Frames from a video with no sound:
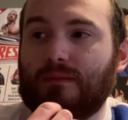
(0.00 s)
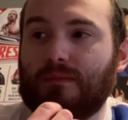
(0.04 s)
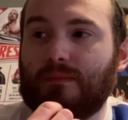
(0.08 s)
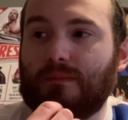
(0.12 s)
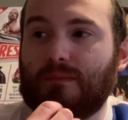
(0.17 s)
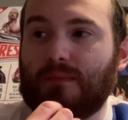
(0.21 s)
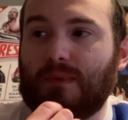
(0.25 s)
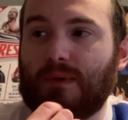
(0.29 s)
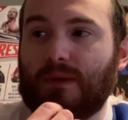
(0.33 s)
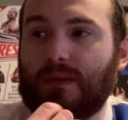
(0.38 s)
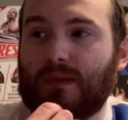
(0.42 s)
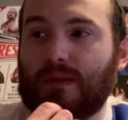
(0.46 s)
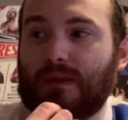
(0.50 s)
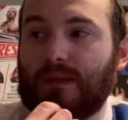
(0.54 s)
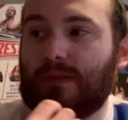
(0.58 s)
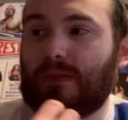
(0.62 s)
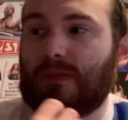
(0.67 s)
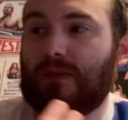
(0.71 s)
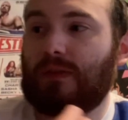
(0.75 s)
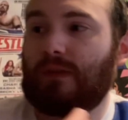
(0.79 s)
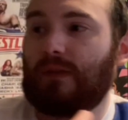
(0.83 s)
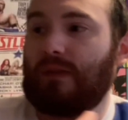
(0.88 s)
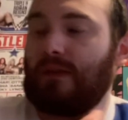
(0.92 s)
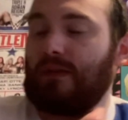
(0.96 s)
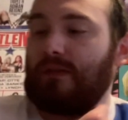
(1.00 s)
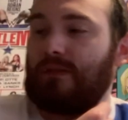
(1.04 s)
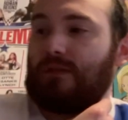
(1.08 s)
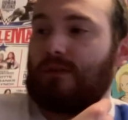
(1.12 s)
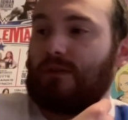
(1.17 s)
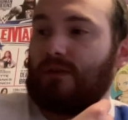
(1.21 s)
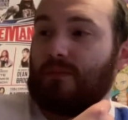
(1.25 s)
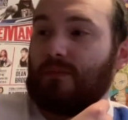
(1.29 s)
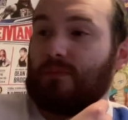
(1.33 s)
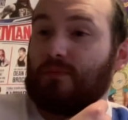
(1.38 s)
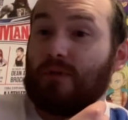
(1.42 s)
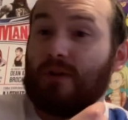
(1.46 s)
But
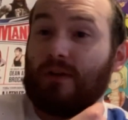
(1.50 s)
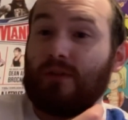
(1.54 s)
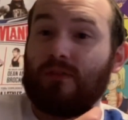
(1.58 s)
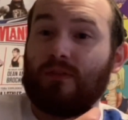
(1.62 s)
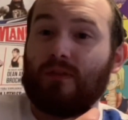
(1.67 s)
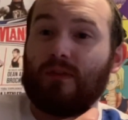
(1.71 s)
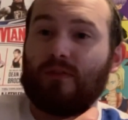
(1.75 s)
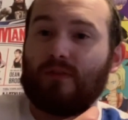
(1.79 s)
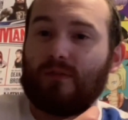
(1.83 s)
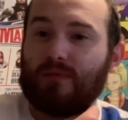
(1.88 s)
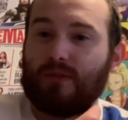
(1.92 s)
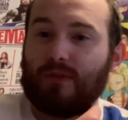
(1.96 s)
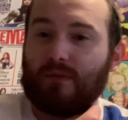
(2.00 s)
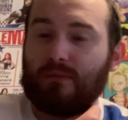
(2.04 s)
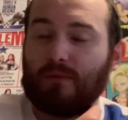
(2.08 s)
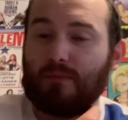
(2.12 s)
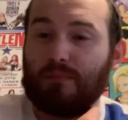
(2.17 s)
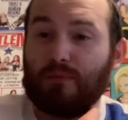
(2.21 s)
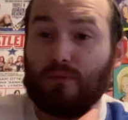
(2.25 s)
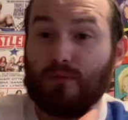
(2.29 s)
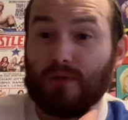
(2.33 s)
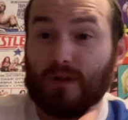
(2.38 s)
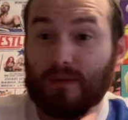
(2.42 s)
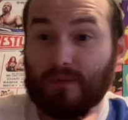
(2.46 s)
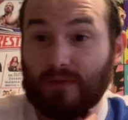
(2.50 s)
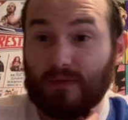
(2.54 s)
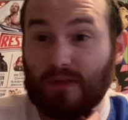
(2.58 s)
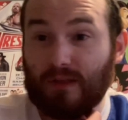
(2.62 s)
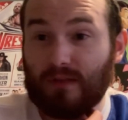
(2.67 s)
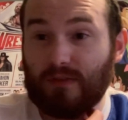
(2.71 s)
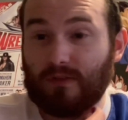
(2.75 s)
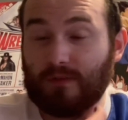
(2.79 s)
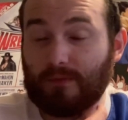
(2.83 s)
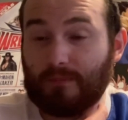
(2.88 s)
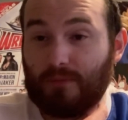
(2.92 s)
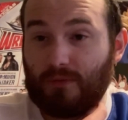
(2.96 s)
during the process of them reporting
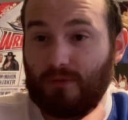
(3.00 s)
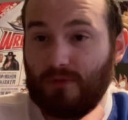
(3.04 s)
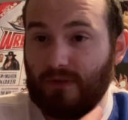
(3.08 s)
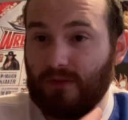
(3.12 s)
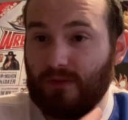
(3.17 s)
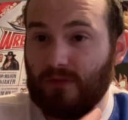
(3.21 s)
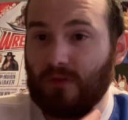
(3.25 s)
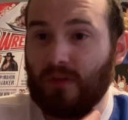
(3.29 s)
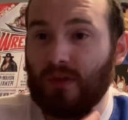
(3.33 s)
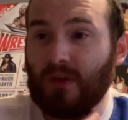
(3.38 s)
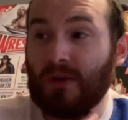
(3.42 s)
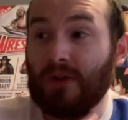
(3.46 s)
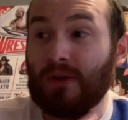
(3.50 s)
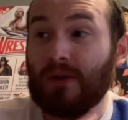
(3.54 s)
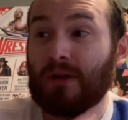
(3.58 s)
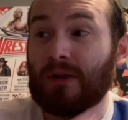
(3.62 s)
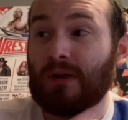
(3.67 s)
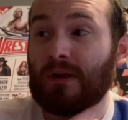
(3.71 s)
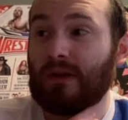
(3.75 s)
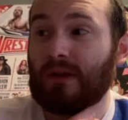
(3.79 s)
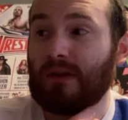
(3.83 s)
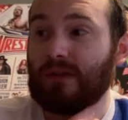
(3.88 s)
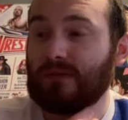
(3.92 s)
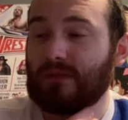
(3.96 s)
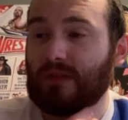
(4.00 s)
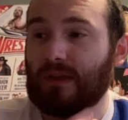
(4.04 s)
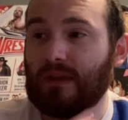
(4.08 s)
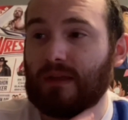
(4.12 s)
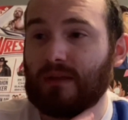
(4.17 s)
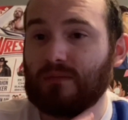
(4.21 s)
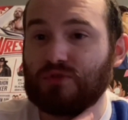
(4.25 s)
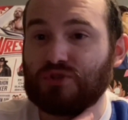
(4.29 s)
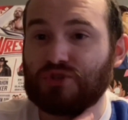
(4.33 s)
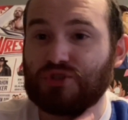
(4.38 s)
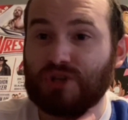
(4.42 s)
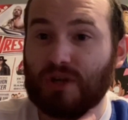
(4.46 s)
everything to the police there, they
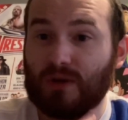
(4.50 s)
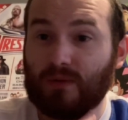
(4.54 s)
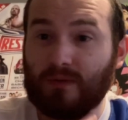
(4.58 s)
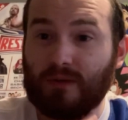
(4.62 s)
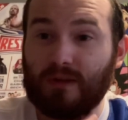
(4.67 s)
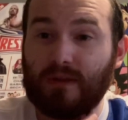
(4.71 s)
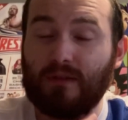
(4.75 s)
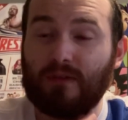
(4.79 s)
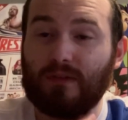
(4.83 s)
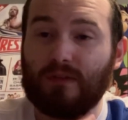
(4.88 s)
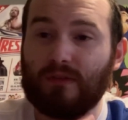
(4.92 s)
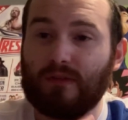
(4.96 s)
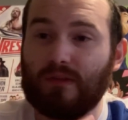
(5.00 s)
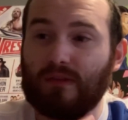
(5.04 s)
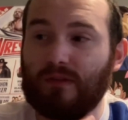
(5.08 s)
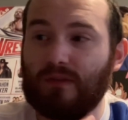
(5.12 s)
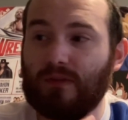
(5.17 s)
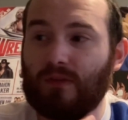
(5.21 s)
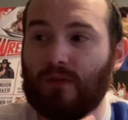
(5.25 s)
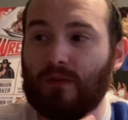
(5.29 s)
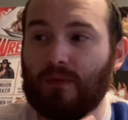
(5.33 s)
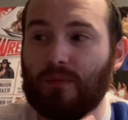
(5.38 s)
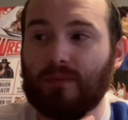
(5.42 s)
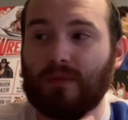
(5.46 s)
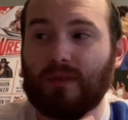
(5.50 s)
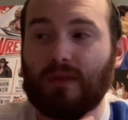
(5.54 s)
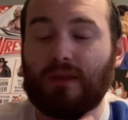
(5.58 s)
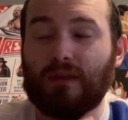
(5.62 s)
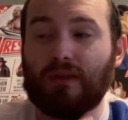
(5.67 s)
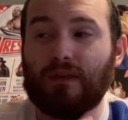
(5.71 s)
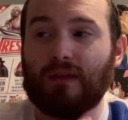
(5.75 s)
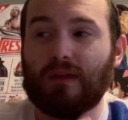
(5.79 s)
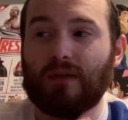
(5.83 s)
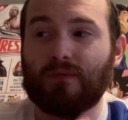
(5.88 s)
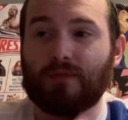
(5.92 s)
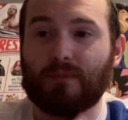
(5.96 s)
ended up sharing some of
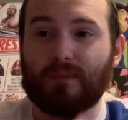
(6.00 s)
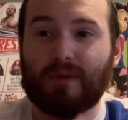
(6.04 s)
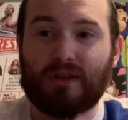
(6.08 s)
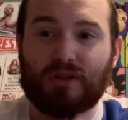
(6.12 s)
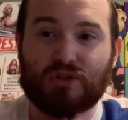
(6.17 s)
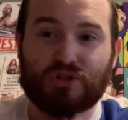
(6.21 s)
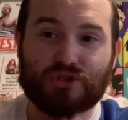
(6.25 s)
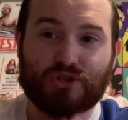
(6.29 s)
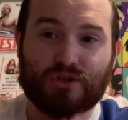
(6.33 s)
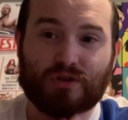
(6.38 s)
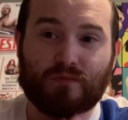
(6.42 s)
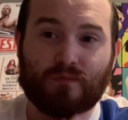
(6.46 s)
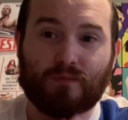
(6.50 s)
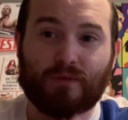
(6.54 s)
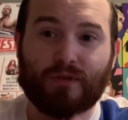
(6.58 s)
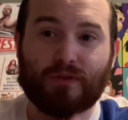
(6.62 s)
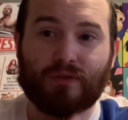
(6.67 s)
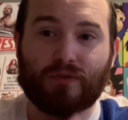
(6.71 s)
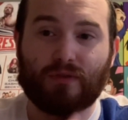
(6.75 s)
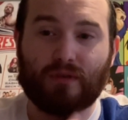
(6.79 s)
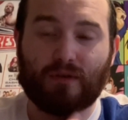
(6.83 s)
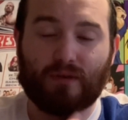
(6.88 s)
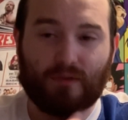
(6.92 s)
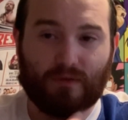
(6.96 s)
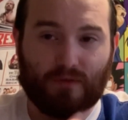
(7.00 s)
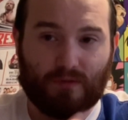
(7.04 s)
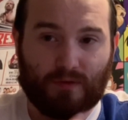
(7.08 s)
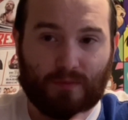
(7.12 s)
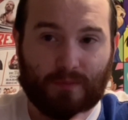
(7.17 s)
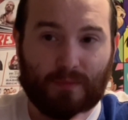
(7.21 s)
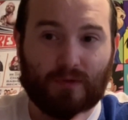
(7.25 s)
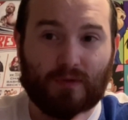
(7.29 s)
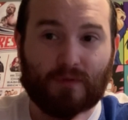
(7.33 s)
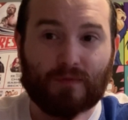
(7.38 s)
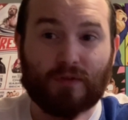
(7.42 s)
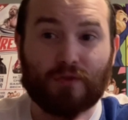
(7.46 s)
the information with
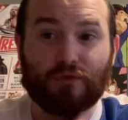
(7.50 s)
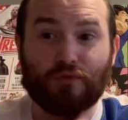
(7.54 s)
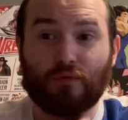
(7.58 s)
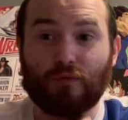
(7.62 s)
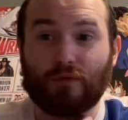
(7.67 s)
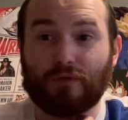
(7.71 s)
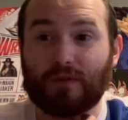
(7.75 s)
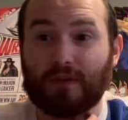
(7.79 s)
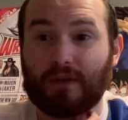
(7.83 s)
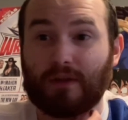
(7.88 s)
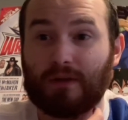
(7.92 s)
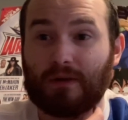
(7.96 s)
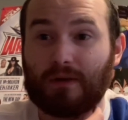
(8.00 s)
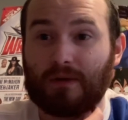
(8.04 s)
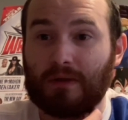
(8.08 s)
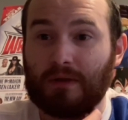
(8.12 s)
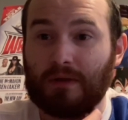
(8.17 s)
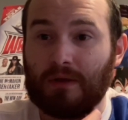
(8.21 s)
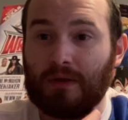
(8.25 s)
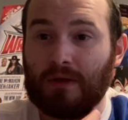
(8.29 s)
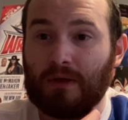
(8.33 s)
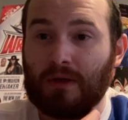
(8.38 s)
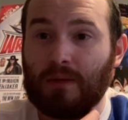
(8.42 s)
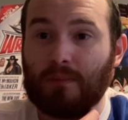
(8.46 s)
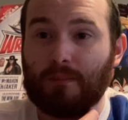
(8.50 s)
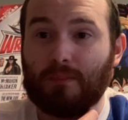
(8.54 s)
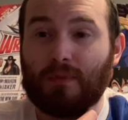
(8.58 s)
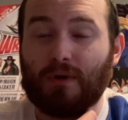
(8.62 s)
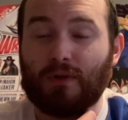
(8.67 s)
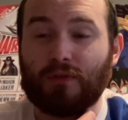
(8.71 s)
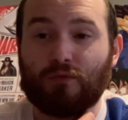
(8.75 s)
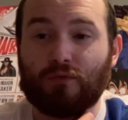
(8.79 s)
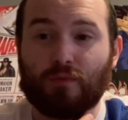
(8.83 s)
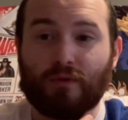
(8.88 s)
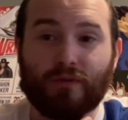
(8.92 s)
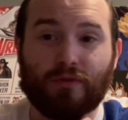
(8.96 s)
some individuals there,
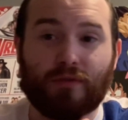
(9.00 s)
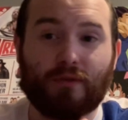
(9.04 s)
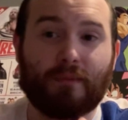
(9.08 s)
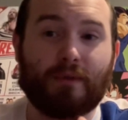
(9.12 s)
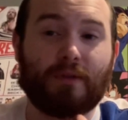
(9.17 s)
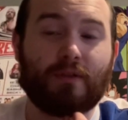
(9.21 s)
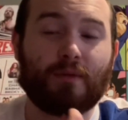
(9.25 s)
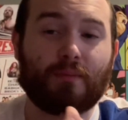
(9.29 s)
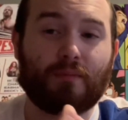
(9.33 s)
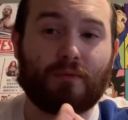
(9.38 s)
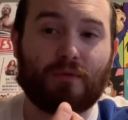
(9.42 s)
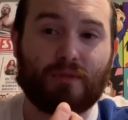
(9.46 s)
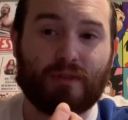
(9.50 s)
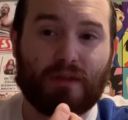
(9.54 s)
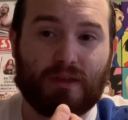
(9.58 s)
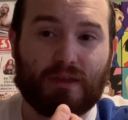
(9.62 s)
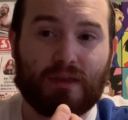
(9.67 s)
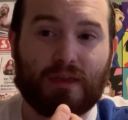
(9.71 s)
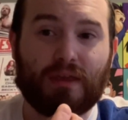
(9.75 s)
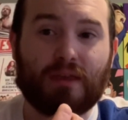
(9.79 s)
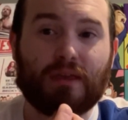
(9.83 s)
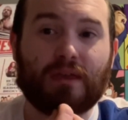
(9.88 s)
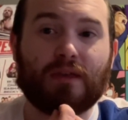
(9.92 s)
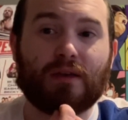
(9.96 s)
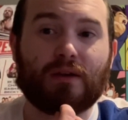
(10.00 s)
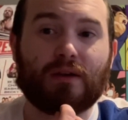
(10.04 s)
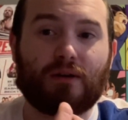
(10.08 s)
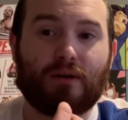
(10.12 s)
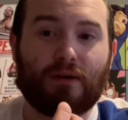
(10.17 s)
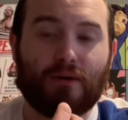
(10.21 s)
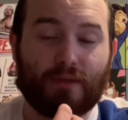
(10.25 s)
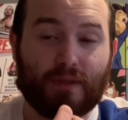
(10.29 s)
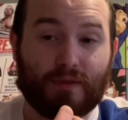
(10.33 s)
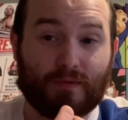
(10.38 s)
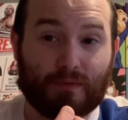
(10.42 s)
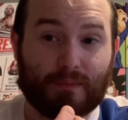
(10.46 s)
but one of them ended up leaking
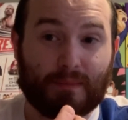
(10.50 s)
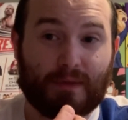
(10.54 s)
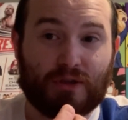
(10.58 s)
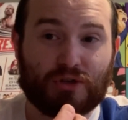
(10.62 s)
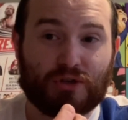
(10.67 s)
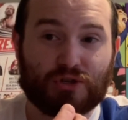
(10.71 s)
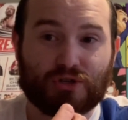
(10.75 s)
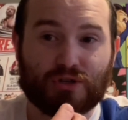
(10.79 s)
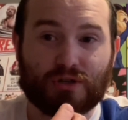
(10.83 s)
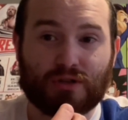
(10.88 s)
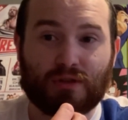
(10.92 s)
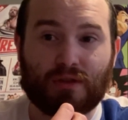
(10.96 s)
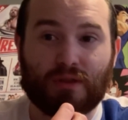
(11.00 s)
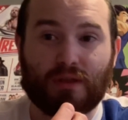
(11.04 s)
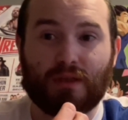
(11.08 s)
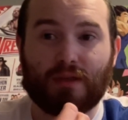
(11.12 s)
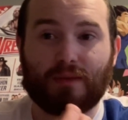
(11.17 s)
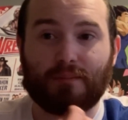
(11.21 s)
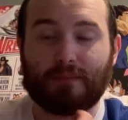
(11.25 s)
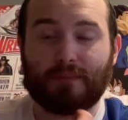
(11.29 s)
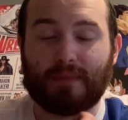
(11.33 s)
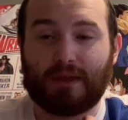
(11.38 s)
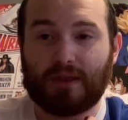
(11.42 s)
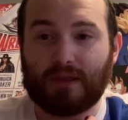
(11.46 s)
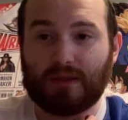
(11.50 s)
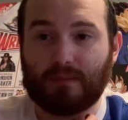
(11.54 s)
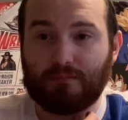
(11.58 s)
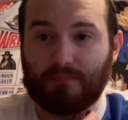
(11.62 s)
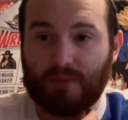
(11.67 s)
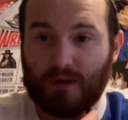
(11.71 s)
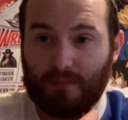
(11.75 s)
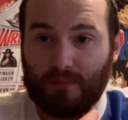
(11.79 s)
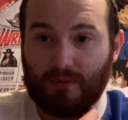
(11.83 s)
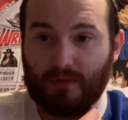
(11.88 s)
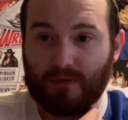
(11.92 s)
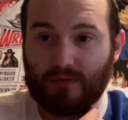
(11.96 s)
all the information, making it
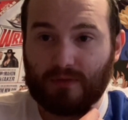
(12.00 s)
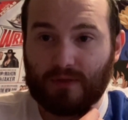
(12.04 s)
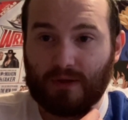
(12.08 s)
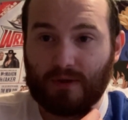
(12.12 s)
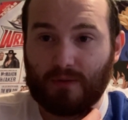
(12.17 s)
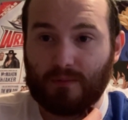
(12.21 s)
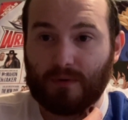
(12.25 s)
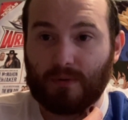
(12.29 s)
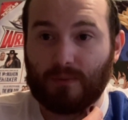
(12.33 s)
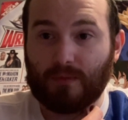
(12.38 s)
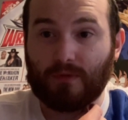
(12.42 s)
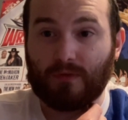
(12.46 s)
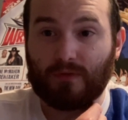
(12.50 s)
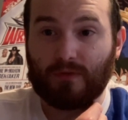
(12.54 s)
public there where it was